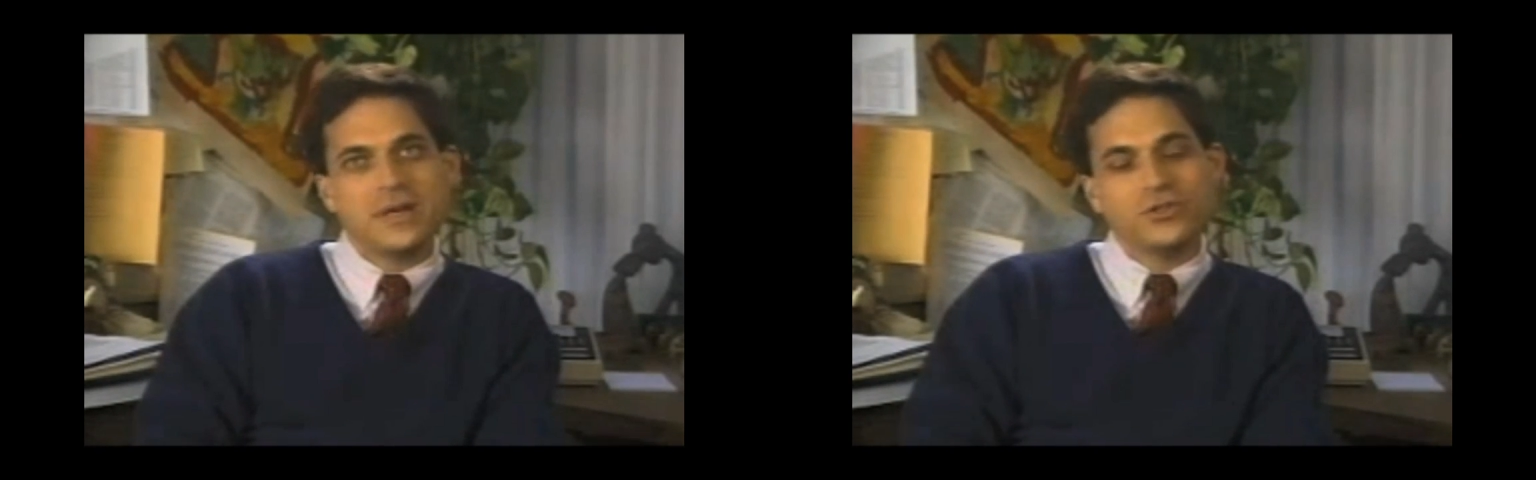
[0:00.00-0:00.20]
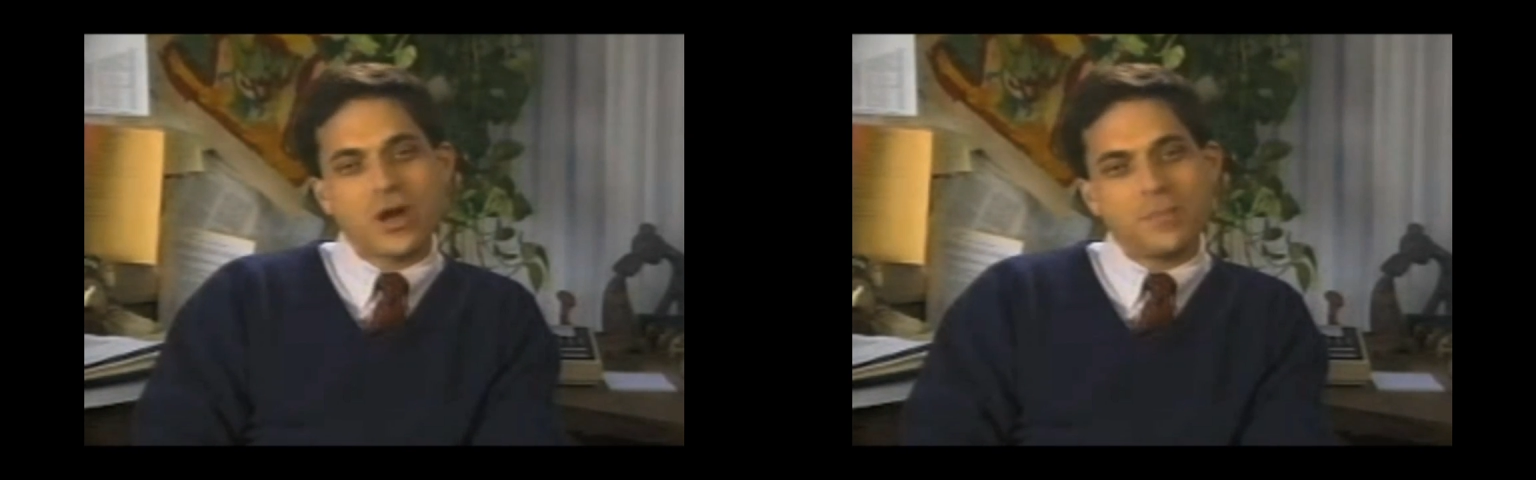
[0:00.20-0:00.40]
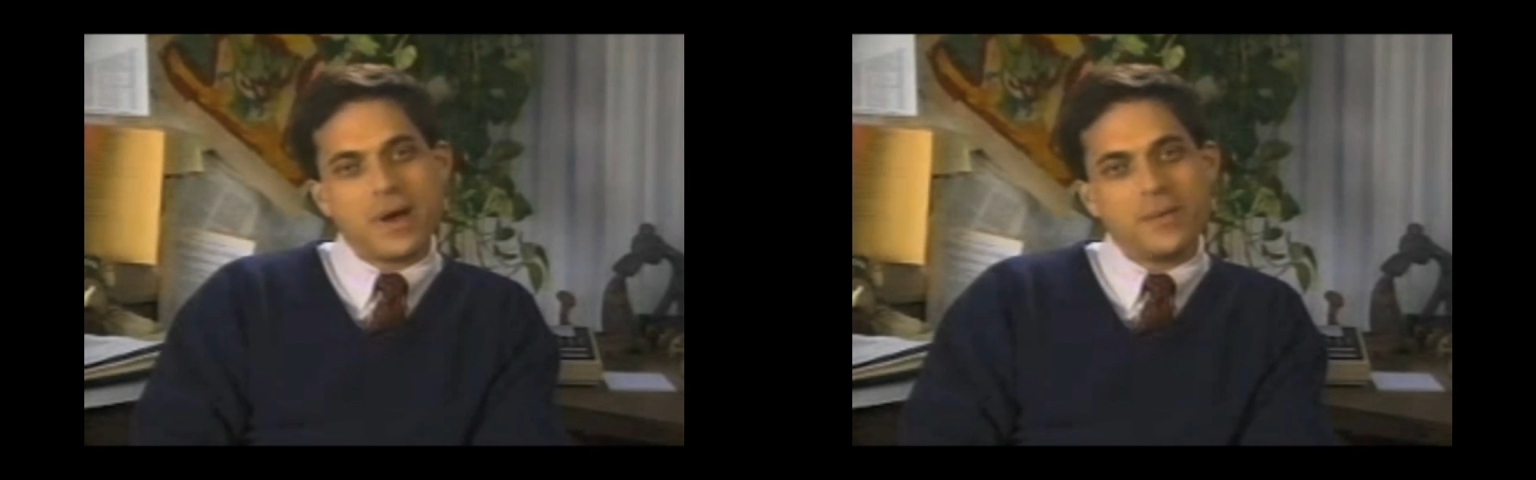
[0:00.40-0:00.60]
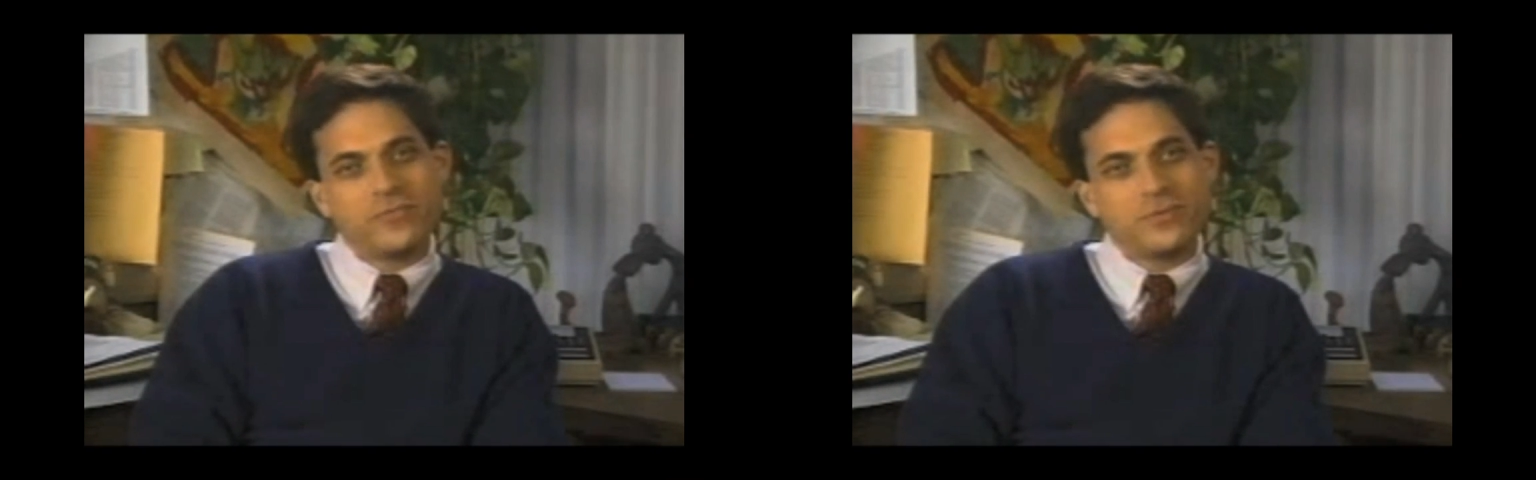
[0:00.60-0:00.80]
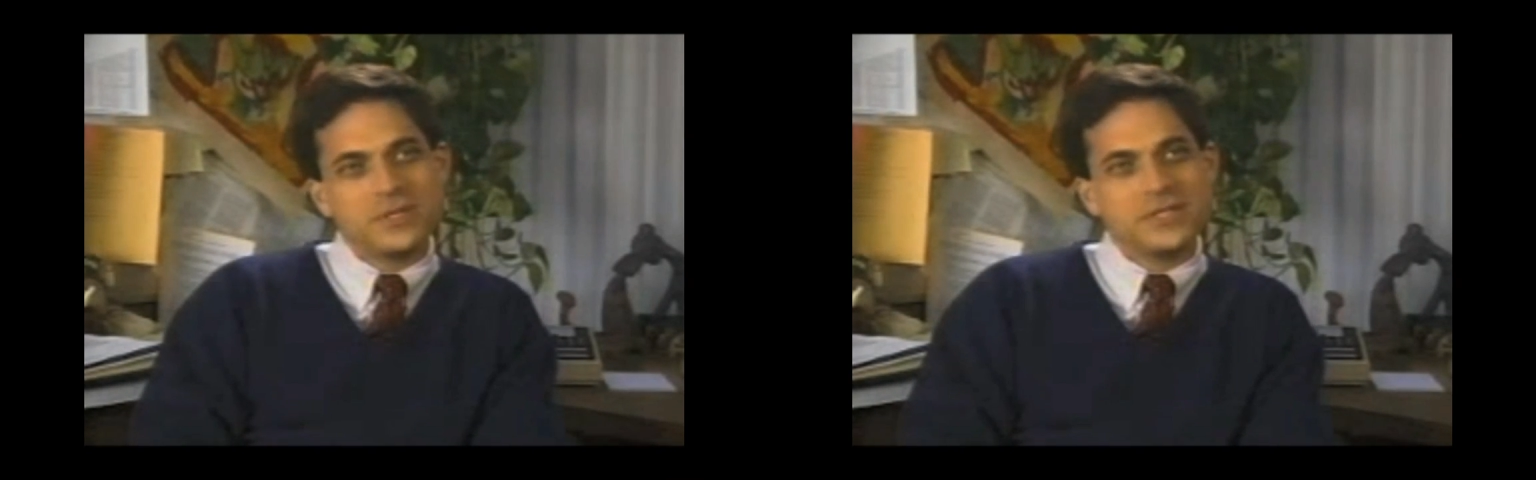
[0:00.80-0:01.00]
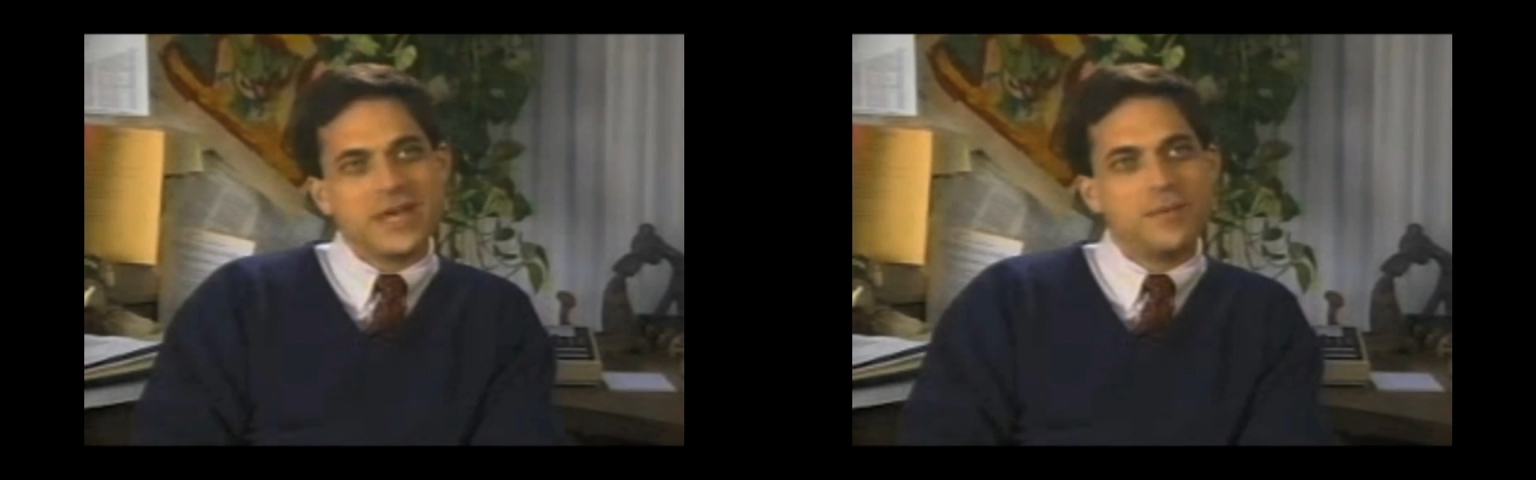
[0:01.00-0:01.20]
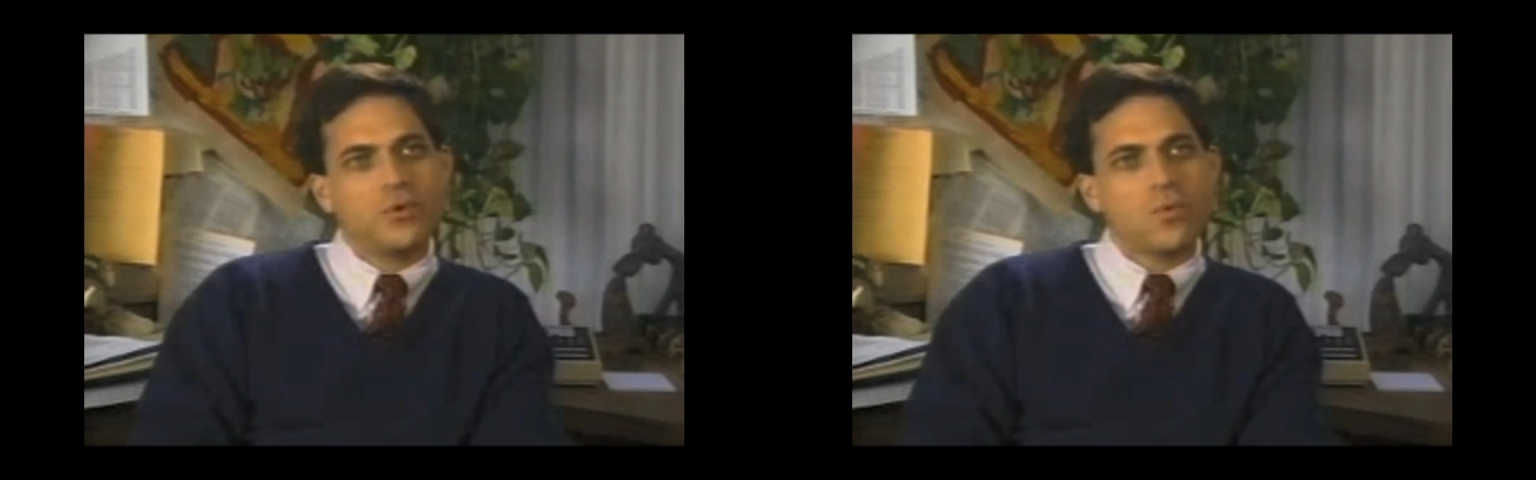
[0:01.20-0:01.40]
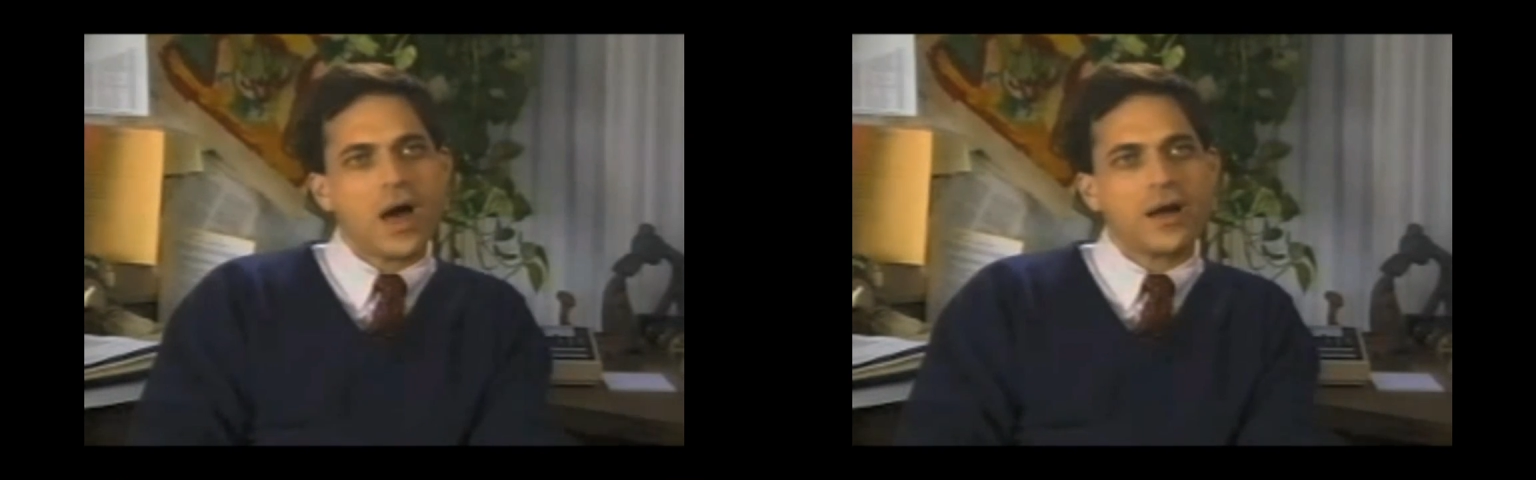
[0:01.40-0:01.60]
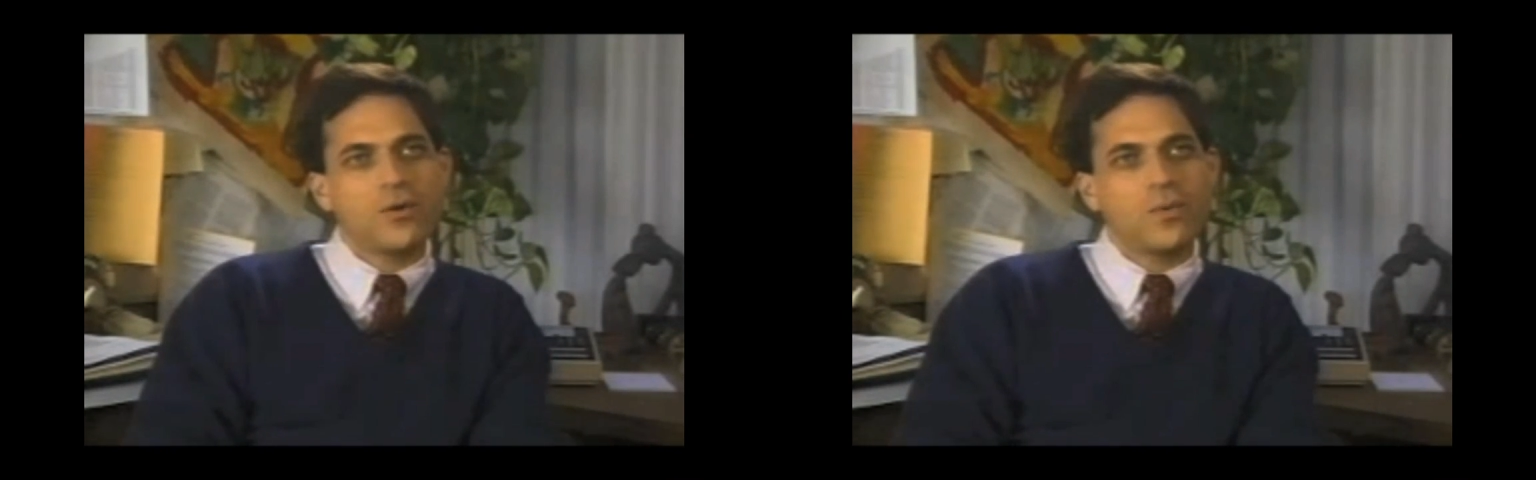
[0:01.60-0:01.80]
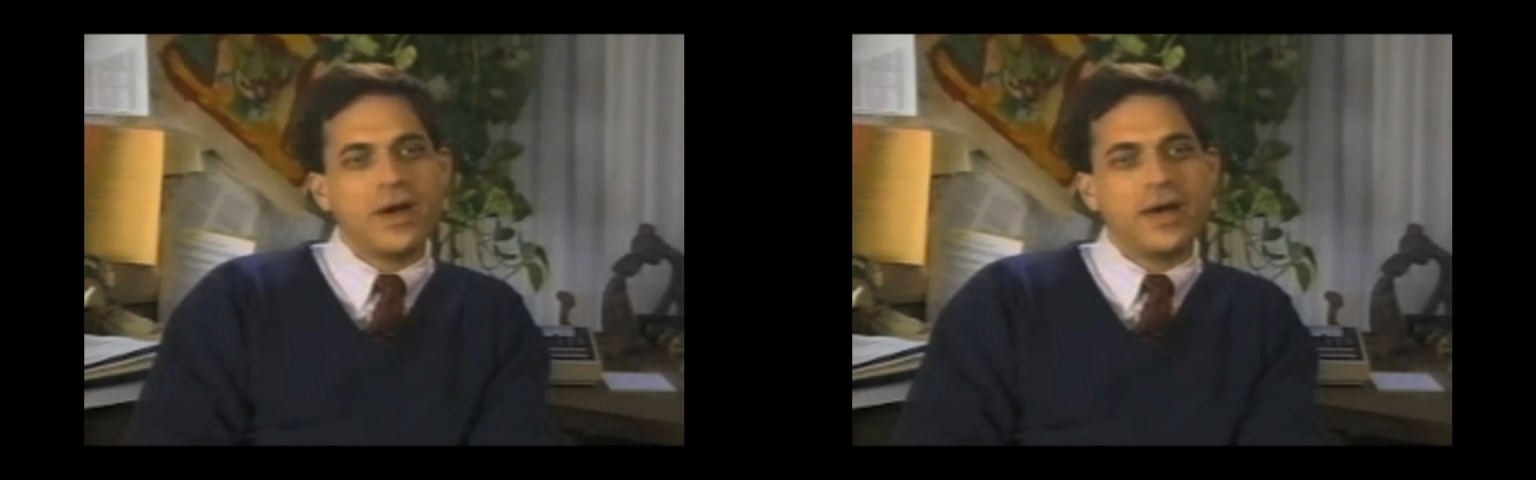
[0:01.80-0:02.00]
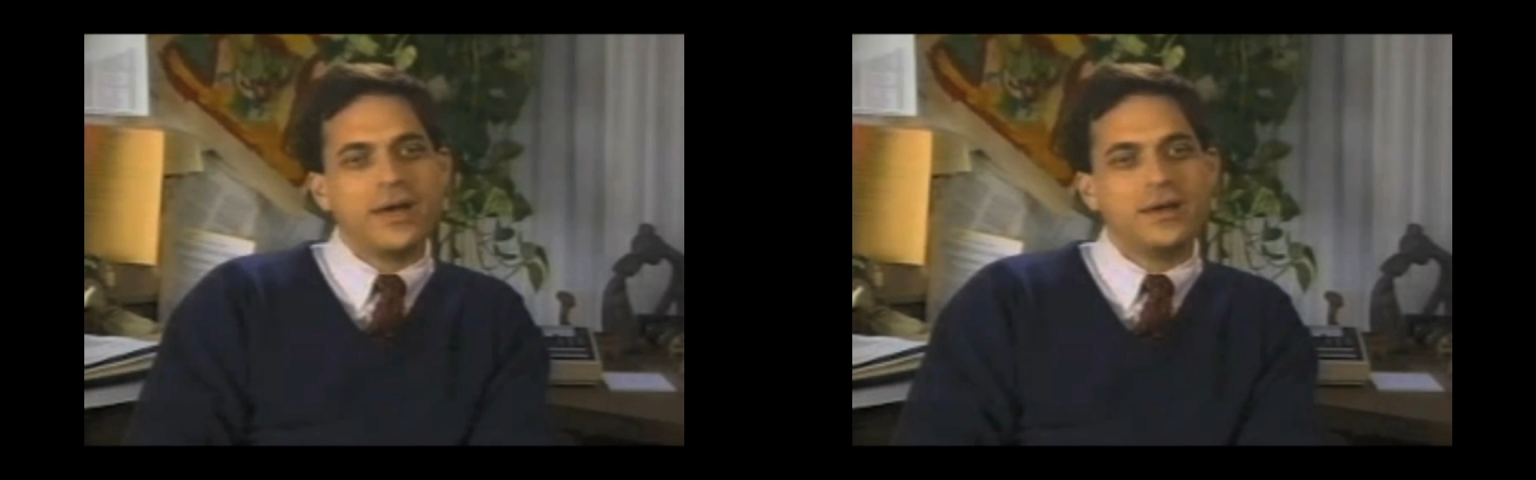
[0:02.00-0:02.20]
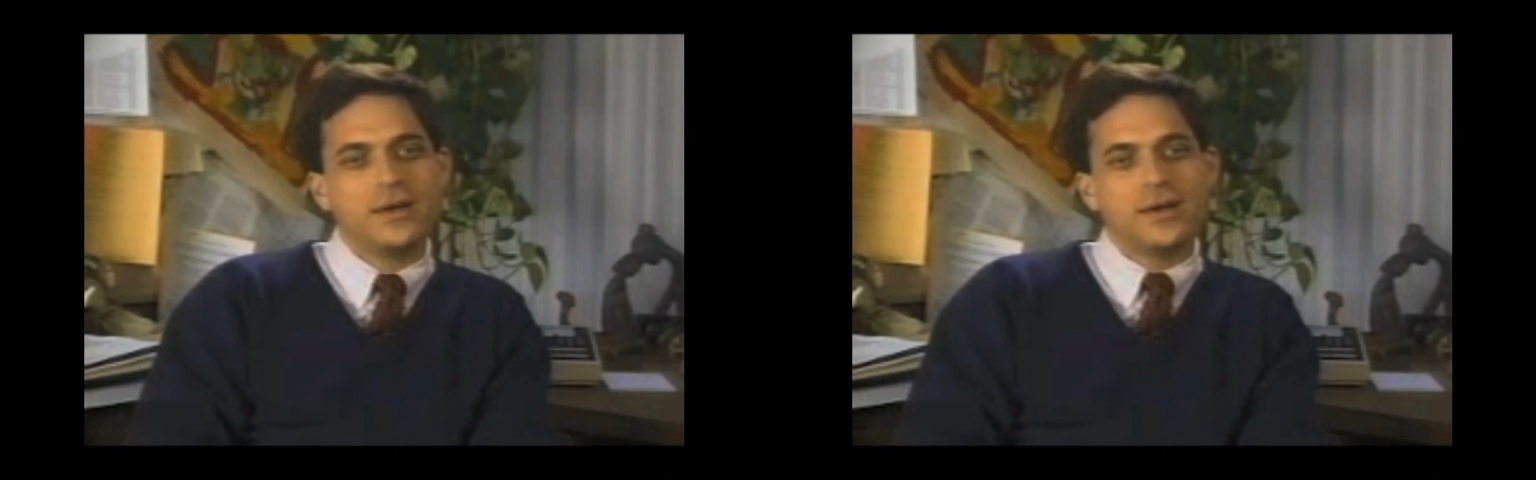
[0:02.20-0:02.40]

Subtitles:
jump up from the table, walk away.